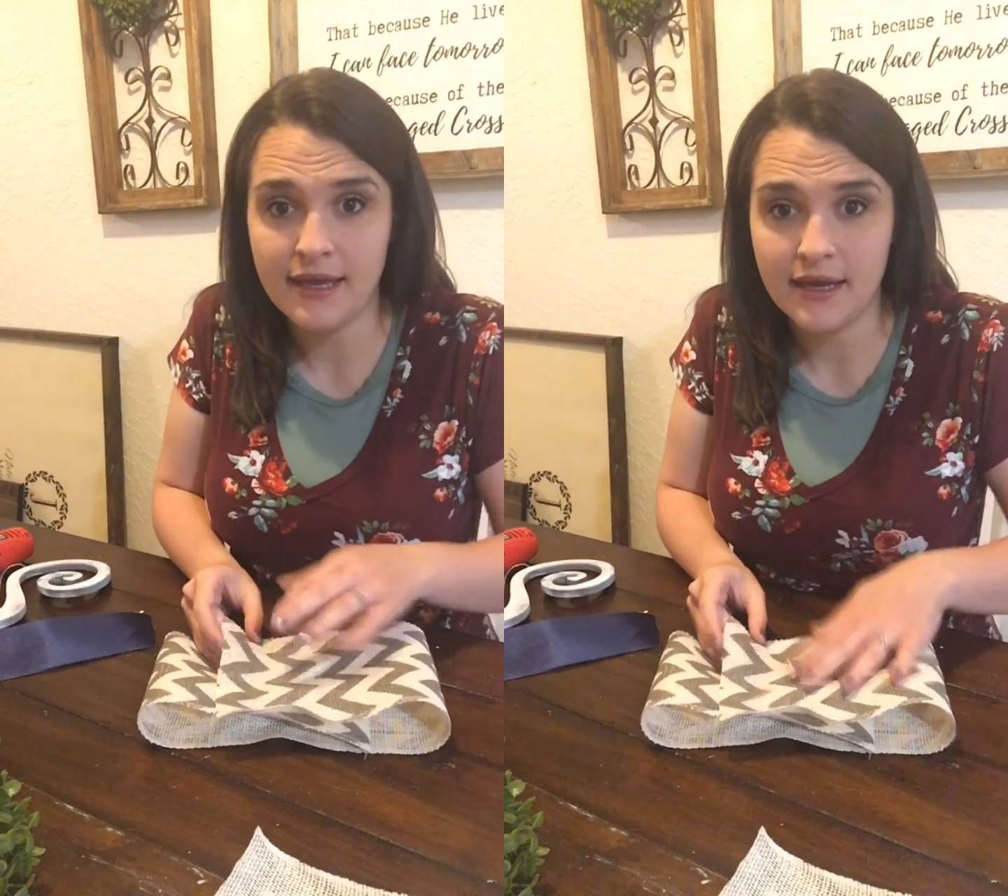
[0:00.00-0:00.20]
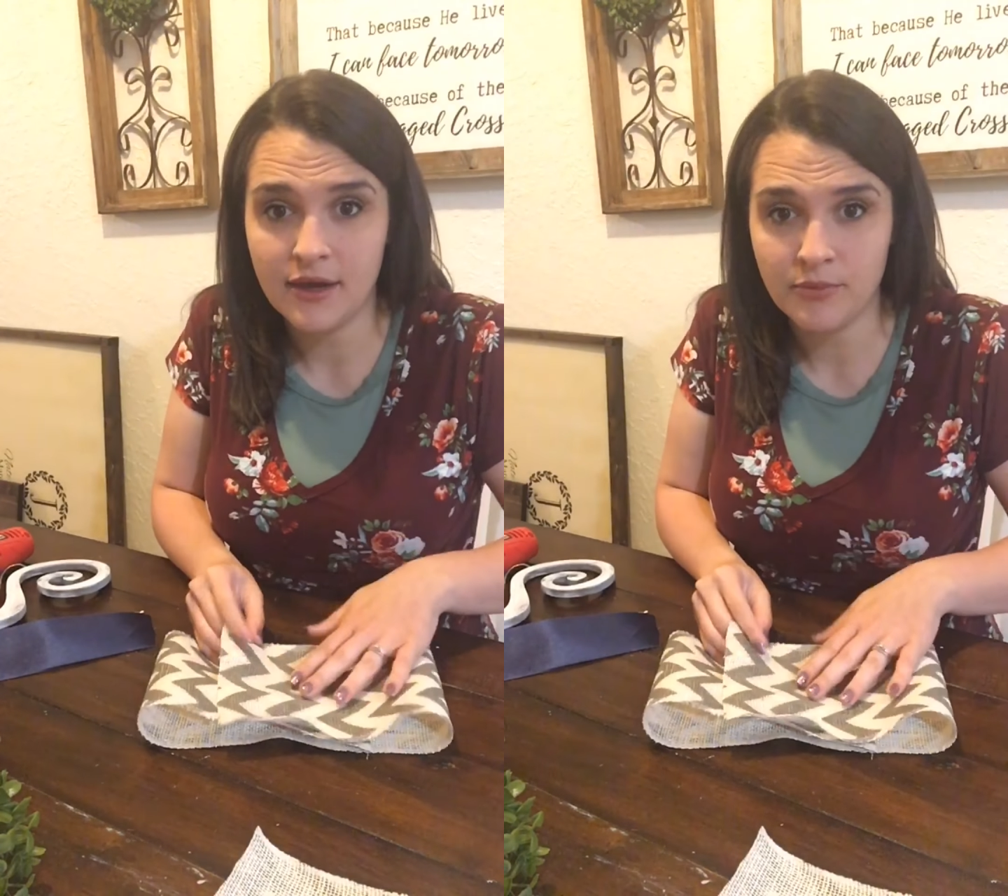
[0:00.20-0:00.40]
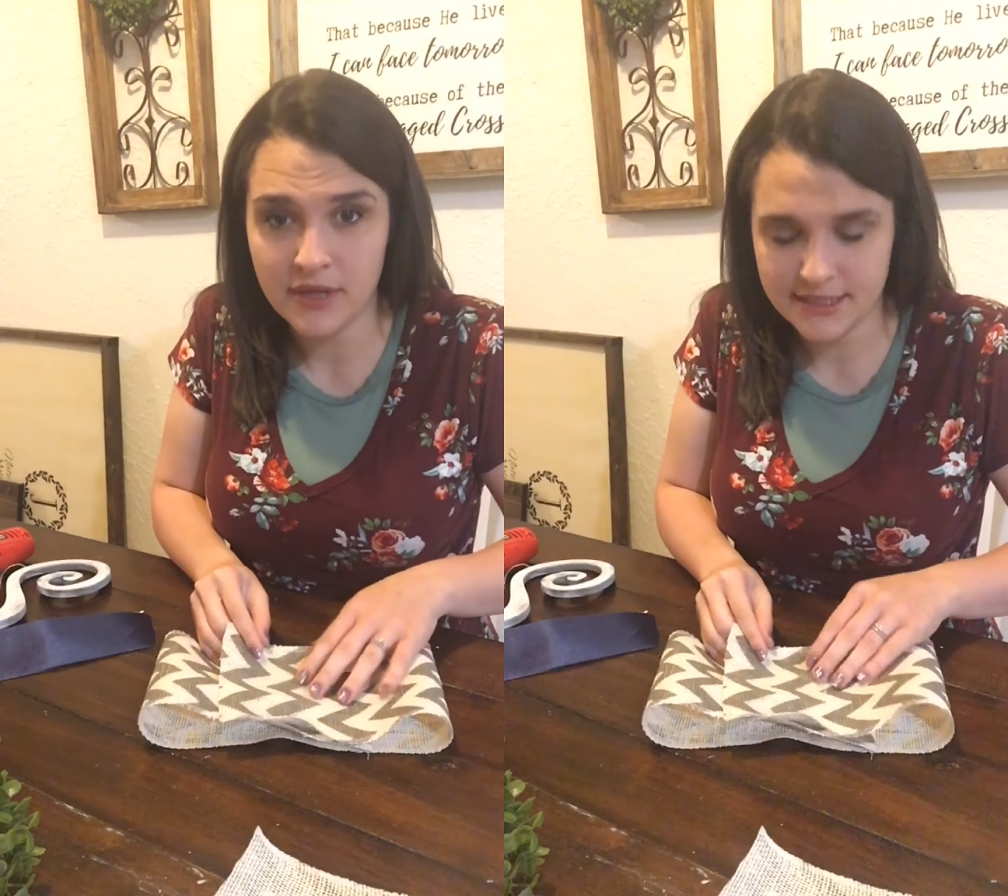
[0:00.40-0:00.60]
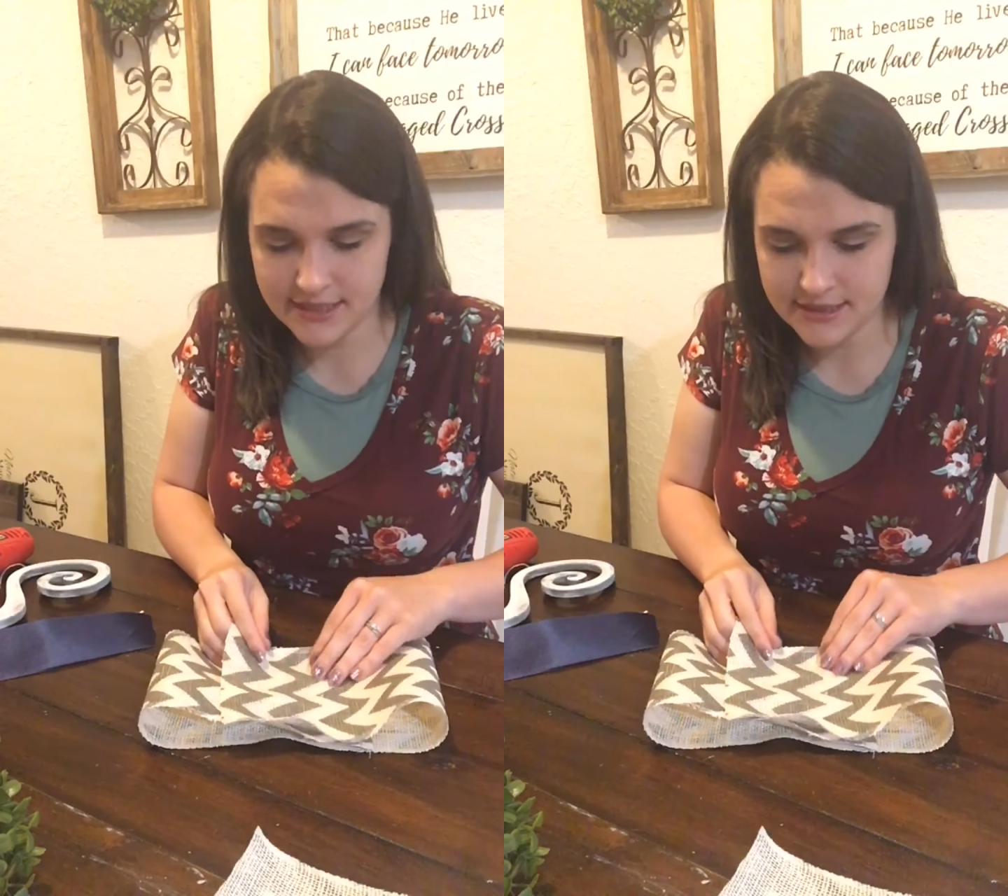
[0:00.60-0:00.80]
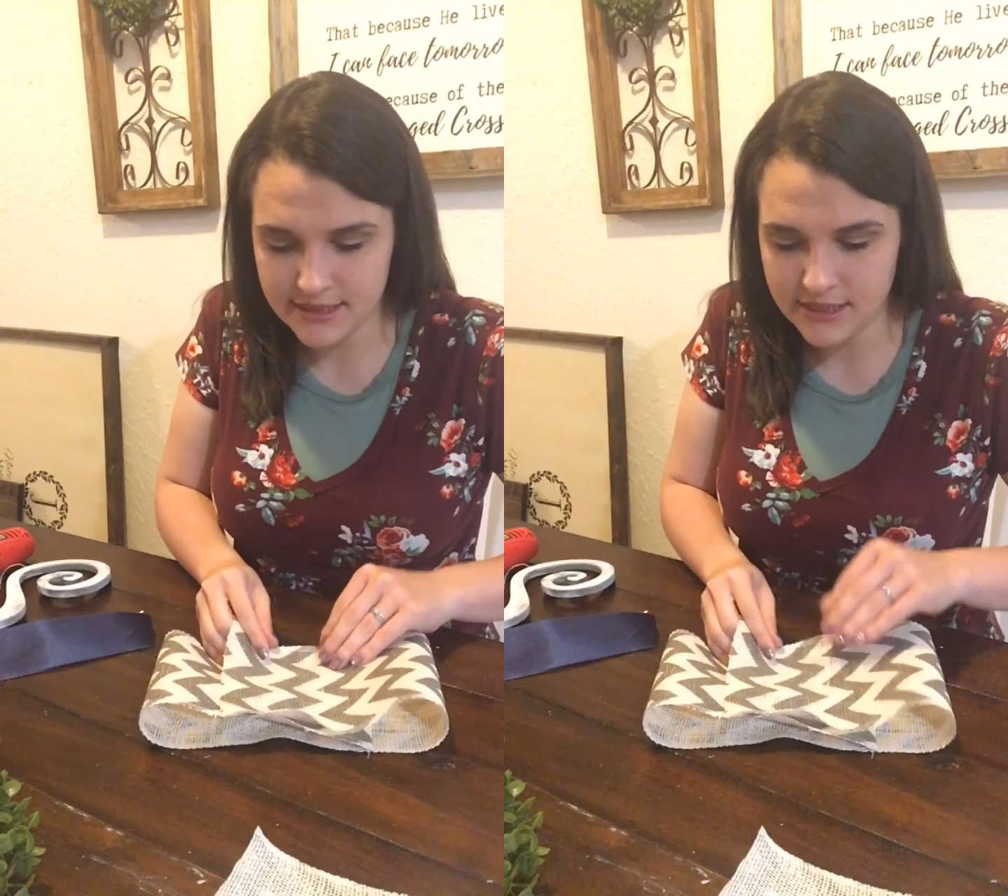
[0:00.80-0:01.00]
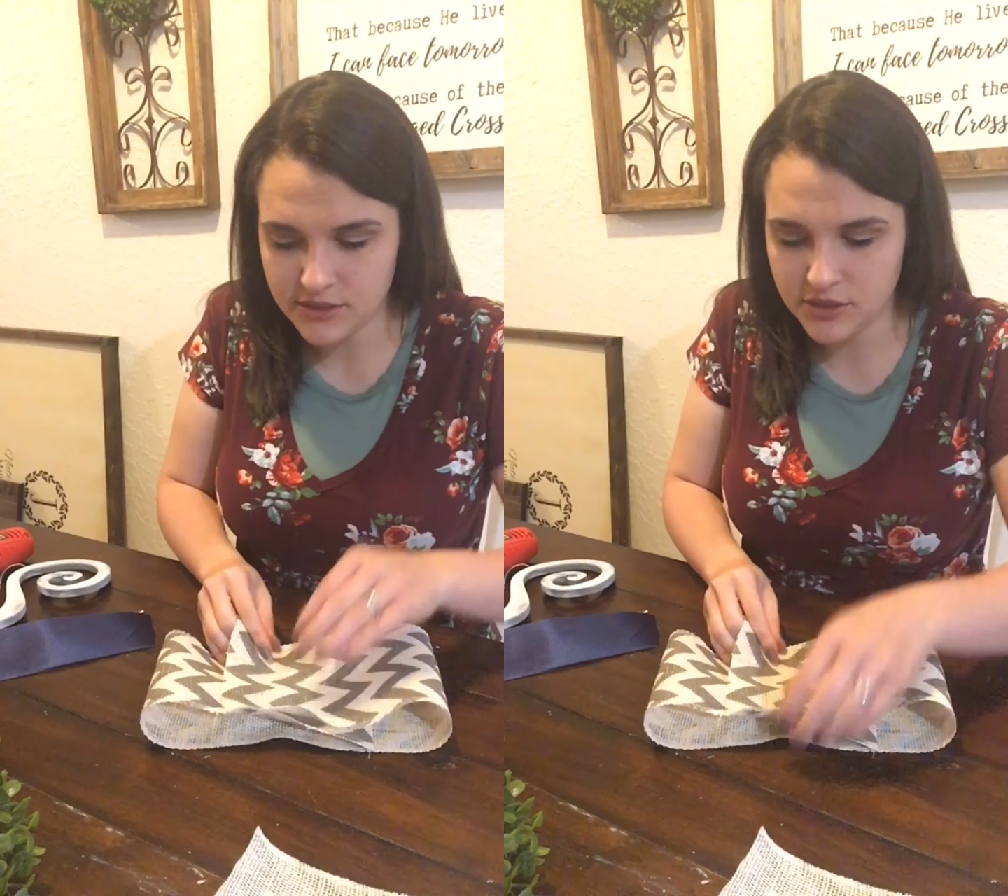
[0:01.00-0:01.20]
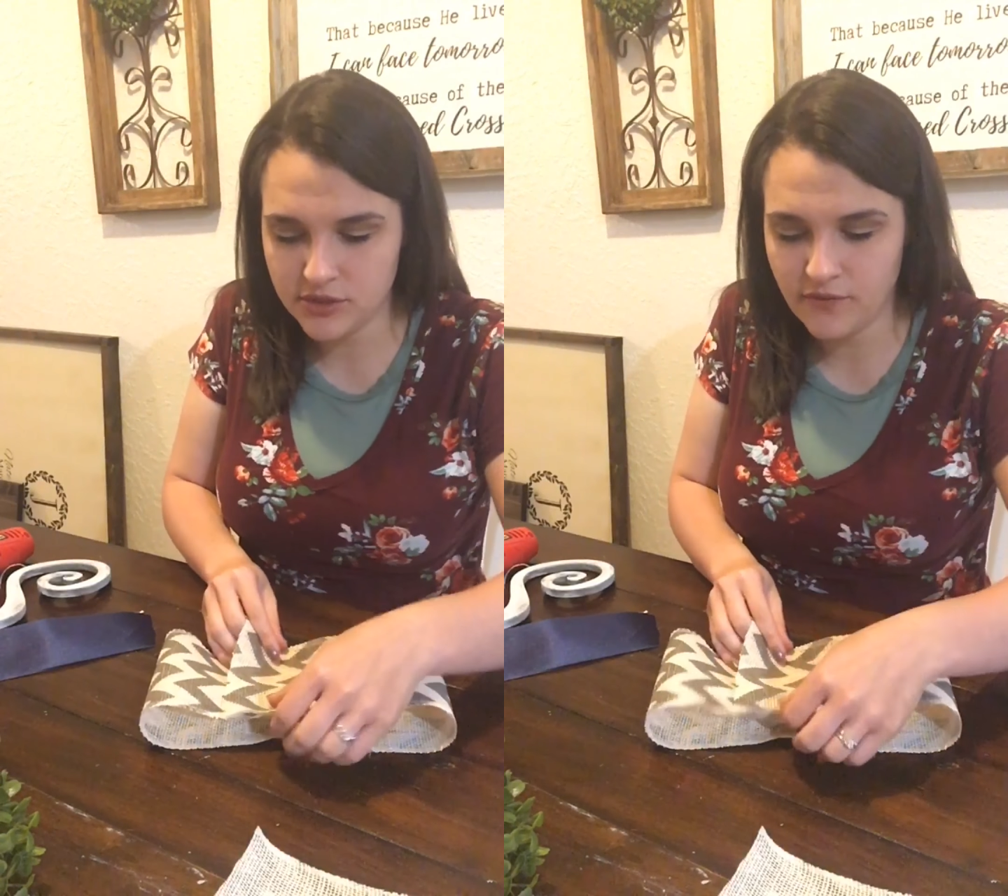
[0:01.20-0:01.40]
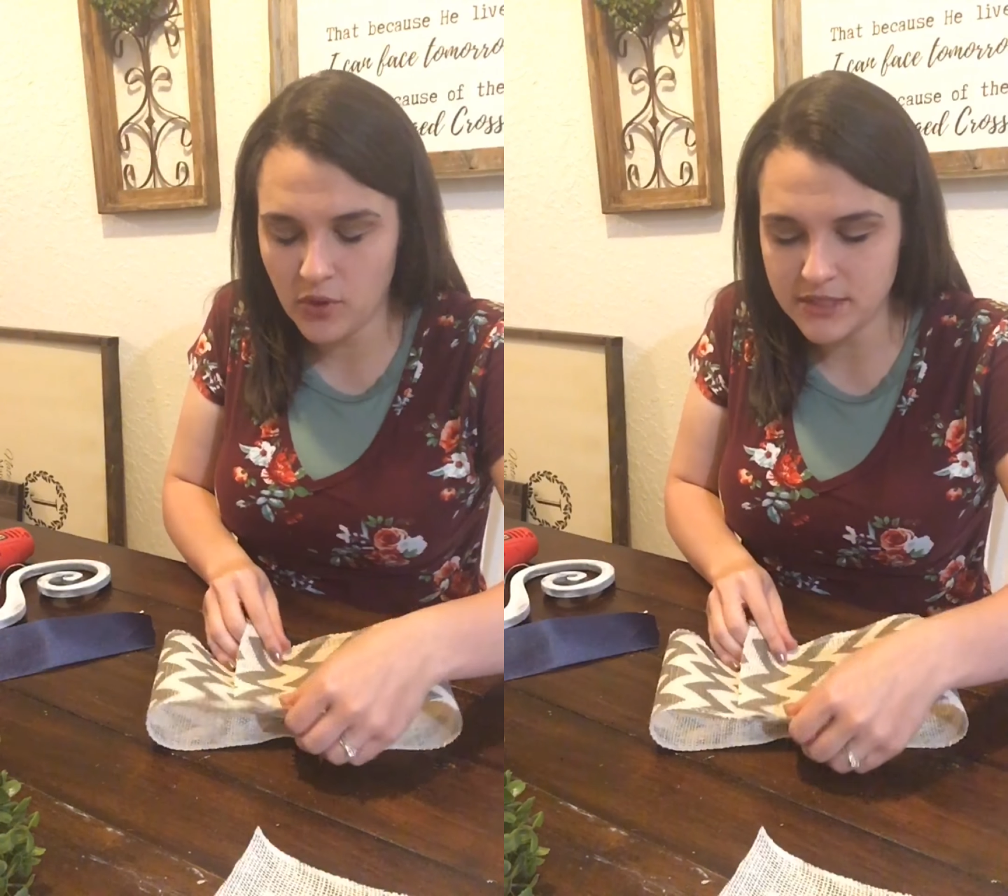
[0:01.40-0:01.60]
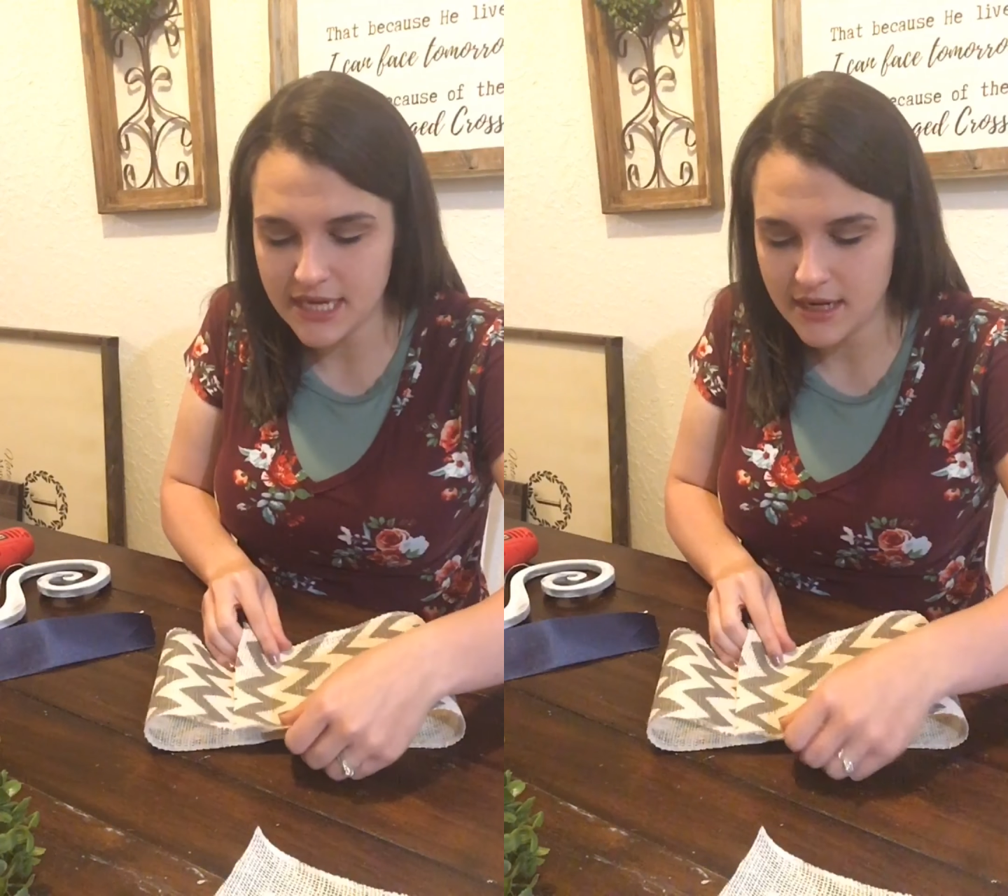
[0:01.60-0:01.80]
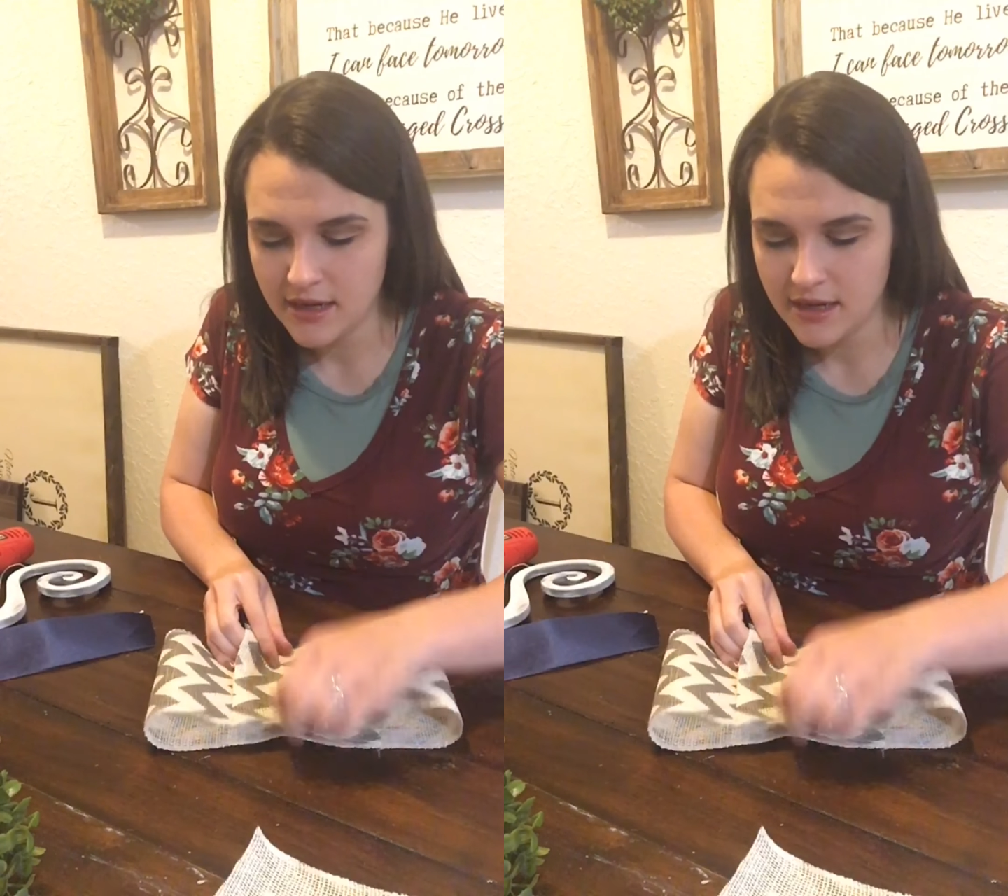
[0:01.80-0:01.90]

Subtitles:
I hope you guys can see, so you just fold it,